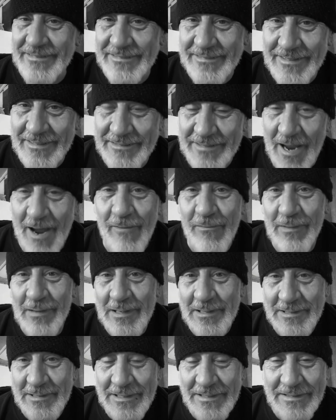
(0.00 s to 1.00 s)
The devil
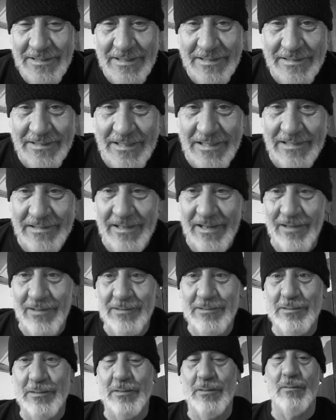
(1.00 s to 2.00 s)
is in the
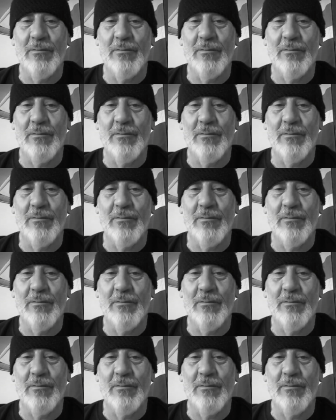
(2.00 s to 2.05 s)
details here,